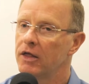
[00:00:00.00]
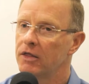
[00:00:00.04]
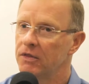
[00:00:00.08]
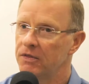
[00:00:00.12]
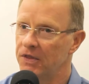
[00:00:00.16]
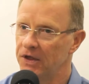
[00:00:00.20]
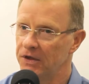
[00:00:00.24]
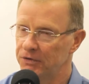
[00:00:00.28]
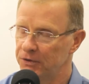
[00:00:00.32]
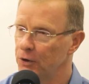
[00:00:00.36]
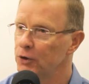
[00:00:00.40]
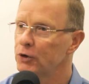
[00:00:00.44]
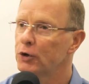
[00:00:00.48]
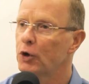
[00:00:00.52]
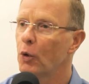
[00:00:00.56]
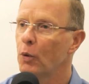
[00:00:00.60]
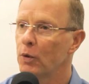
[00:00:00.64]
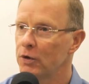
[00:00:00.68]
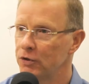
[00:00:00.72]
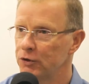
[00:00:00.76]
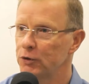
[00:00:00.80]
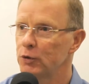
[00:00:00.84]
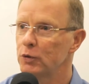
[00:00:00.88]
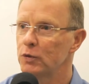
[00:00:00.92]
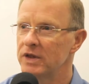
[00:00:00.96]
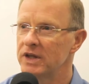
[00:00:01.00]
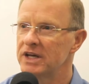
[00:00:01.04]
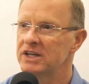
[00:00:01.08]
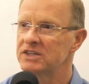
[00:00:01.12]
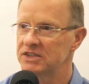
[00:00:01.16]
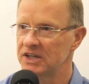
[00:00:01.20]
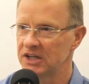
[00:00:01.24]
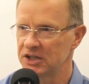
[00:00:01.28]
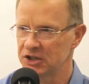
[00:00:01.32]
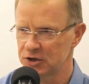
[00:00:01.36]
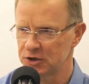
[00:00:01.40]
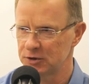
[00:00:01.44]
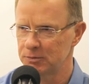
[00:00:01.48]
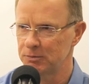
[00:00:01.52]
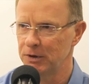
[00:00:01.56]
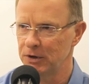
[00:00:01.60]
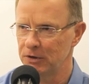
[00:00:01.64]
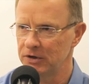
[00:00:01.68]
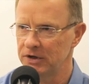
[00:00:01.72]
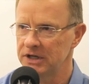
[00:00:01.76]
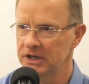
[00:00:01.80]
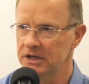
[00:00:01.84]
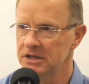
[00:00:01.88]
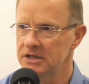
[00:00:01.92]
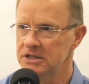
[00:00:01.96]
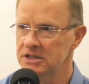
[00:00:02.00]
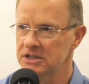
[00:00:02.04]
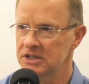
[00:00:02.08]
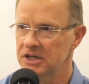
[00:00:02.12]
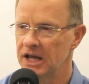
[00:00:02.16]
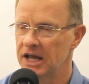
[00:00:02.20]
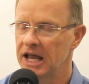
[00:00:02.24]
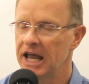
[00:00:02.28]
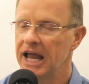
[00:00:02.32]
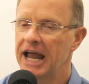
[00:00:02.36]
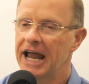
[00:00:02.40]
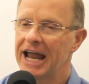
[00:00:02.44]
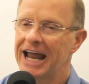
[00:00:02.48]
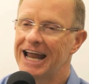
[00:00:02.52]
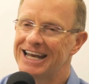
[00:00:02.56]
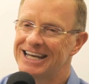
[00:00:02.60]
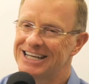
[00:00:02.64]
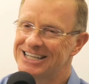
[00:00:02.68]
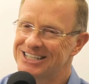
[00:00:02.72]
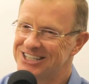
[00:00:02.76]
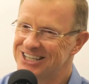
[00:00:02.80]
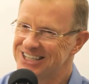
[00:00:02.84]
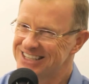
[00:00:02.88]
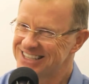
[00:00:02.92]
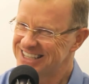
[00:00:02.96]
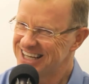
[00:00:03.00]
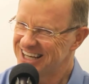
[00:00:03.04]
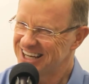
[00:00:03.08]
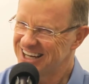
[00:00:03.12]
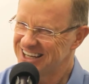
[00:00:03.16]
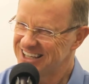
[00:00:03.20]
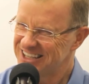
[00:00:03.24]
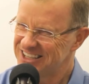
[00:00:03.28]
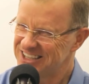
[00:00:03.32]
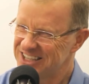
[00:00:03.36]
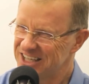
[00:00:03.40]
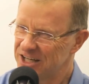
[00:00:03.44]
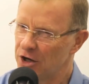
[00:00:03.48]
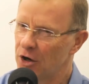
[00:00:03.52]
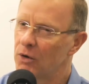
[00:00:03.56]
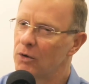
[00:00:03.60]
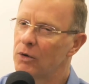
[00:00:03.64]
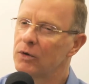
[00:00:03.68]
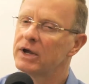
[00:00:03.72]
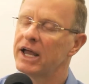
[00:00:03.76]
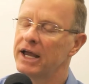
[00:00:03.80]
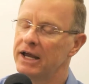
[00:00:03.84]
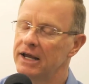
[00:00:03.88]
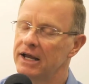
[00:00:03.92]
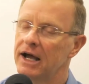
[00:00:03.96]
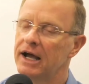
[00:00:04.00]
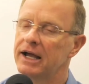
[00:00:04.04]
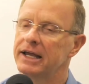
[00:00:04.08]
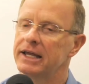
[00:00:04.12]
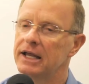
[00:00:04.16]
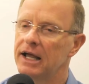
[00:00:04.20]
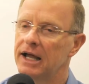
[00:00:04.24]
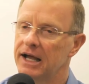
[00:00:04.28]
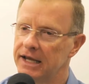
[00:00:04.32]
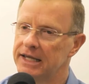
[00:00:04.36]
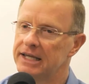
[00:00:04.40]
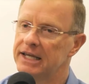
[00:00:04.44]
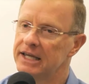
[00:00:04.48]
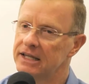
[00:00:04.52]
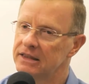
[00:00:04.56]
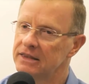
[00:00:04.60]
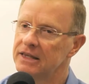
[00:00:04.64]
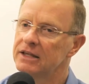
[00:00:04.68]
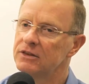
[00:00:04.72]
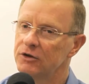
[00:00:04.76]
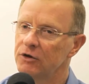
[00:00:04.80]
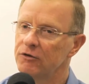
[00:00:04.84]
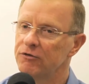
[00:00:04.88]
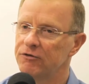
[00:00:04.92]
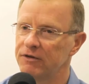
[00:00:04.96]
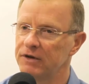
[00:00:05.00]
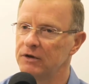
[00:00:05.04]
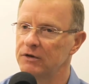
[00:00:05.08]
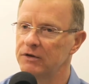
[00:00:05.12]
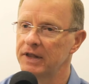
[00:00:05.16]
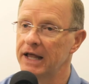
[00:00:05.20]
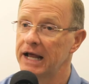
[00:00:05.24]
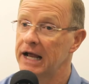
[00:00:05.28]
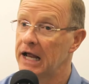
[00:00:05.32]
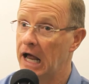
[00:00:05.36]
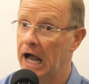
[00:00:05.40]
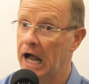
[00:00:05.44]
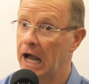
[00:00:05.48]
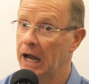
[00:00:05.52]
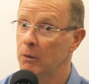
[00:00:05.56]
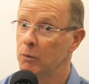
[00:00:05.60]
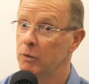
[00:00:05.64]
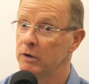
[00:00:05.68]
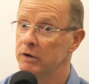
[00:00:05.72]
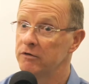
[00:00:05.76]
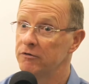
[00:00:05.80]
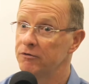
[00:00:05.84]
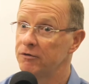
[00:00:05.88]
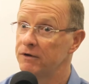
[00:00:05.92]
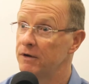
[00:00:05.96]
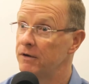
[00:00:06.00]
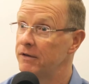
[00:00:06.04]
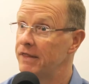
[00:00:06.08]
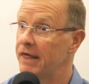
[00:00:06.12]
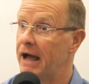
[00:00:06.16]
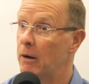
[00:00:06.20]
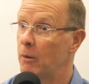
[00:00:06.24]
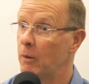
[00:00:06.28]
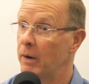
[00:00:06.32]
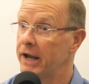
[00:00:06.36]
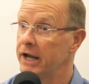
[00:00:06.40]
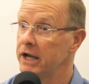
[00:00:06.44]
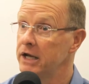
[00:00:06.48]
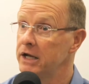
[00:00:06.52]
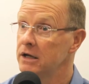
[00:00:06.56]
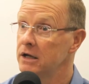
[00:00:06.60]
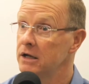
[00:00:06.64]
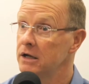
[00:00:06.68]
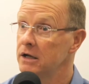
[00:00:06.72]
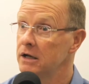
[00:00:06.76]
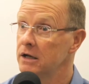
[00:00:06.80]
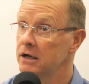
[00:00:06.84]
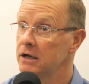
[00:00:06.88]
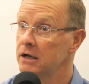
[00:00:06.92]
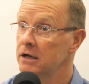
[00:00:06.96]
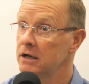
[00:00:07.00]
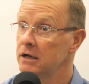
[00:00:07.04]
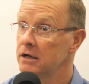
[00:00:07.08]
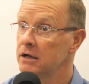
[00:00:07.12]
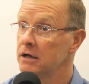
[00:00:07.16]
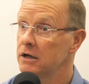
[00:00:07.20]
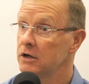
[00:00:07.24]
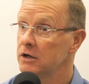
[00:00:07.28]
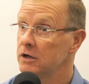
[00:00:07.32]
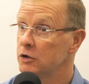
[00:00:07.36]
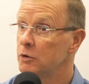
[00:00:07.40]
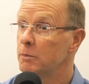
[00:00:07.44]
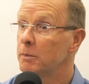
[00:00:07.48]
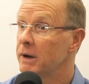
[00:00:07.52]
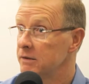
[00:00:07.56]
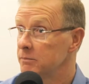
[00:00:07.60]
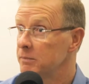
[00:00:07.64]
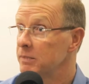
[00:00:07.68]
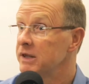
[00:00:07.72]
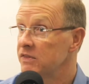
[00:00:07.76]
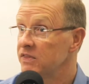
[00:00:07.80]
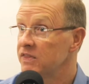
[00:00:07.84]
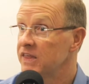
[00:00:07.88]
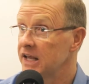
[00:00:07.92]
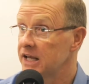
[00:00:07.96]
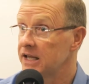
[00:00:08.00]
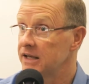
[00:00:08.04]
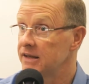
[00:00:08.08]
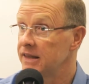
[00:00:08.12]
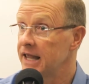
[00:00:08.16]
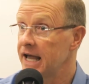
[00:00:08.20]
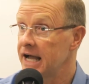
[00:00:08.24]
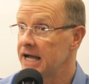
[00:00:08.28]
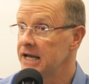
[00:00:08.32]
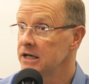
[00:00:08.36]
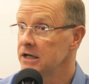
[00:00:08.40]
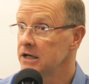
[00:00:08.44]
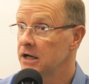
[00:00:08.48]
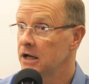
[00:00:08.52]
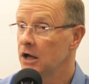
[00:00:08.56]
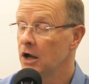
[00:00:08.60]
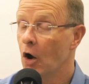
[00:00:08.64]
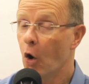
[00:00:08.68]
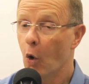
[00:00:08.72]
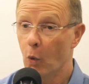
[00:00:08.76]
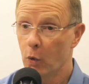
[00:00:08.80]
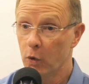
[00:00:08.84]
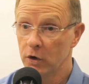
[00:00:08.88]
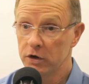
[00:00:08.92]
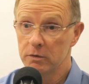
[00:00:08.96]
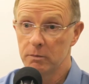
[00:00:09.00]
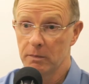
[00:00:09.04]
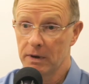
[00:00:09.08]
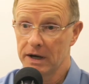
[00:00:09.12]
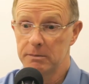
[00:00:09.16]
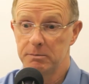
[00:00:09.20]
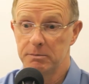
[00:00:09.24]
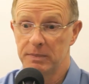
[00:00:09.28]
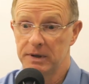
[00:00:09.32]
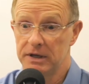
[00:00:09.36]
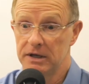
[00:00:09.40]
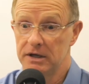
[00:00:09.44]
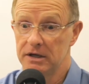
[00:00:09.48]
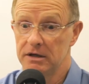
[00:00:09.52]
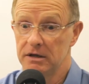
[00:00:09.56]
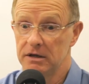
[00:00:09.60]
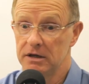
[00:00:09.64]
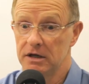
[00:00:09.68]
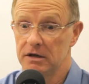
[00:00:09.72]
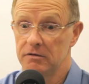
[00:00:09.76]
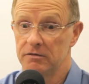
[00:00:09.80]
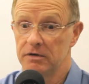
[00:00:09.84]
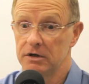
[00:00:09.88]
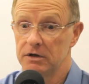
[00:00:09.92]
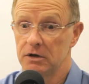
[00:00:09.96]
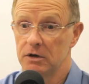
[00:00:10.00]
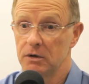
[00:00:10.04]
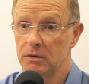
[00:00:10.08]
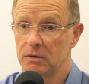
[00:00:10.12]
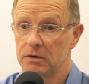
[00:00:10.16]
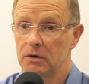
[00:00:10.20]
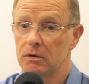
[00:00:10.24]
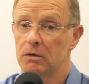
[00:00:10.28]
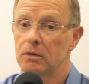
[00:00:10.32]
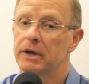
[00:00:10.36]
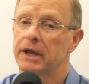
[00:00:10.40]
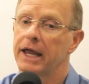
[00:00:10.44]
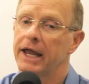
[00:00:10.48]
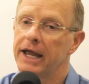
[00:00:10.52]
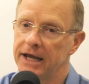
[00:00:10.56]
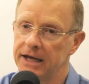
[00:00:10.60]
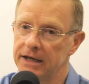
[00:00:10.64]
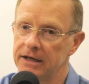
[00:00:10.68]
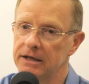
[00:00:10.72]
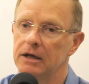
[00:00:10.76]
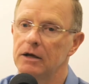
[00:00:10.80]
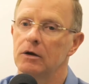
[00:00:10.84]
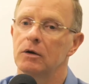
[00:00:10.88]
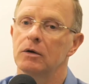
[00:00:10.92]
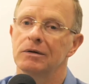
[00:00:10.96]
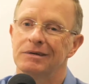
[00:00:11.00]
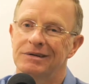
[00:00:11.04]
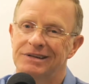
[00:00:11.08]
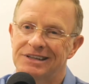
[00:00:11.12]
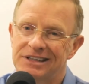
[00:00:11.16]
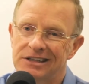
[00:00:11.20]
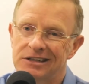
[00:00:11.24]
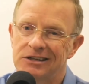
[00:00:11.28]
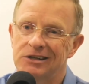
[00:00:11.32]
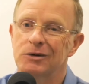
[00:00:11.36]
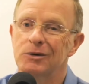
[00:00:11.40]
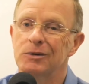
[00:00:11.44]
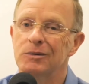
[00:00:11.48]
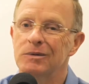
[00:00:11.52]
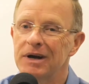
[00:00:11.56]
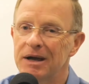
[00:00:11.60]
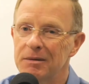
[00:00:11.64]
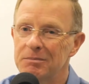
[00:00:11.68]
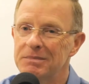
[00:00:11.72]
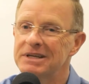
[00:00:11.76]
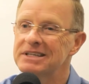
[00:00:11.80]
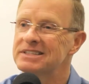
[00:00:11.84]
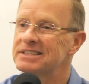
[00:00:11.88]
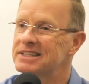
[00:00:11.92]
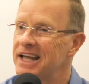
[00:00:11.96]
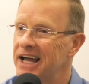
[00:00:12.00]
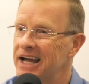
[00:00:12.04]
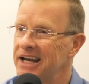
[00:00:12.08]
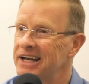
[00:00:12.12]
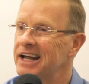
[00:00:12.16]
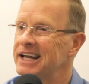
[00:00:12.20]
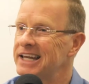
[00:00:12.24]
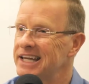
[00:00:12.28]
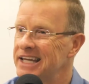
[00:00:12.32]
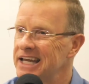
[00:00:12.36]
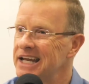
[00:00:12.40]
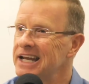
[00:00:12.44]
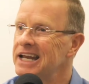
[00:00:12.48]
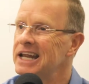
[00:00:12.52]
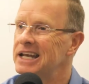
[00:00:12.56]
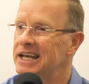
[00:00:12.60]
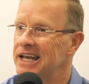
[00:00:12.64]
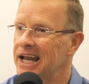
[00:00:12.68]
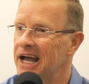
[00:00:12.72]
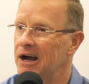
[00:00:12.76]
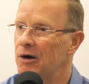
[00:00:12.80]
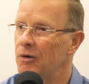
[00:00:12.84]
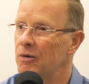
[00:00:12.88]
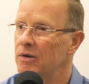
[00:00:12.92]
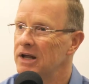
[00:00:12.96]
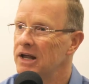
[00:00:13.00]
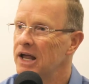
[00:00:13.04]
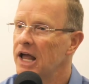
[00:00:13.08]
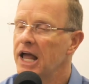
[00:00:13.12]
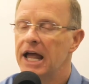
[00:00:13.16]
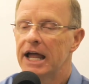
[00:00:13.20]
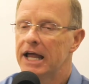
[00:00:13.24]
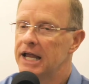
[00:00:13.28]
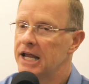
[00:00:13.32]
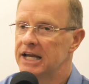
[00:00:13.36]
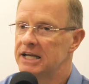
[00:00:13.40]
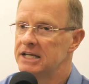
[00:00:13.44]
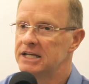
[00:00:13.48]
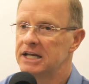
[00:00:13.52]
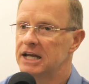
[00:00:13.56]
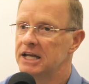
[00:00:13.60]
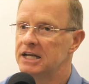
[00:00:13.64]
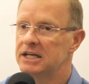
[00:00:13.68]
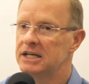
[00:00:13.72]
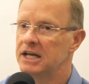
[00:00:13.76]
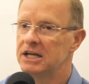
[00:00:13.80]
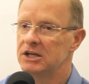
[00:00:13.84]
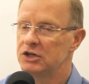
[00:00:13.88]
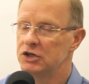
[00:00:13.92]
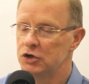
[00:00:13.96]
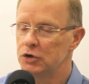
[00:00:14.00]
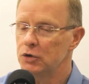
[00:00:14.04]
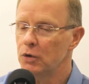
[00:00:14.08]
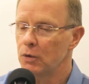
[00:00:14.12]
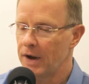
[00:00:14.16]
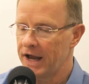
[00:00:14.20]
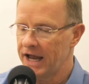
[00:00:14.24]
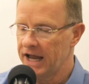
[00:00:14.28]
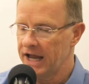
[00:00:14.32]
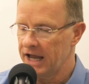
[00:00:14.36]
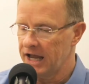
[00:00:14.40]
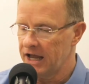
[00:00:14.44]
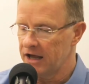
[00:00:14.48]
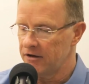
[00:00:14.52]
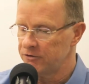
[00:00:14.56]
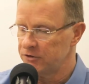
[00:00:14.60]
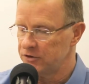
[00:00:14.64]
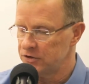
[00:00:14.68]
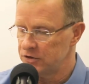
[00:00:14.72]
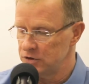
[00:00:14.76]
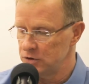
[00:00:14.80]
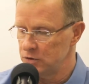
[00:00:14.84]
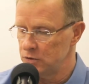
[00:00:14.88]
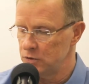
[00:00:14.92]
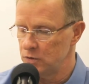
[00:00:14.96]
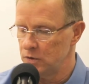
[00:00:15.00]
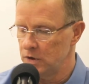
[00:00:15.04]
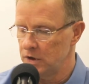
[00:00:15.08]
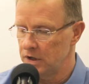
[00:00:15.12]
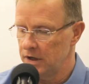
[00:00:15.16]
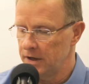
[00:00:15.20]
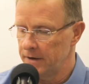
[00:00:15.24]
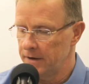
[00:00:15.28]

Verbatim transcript: that they're going through this experience, mm. just to to go, okay, I, I get that they're feeling that. I wouldn't feel that way. Yeah. You might be thinking that, or you might be even going, okay, no, you know, I missed that. I get it now. Mm-hmm. It, it, it, you don't have to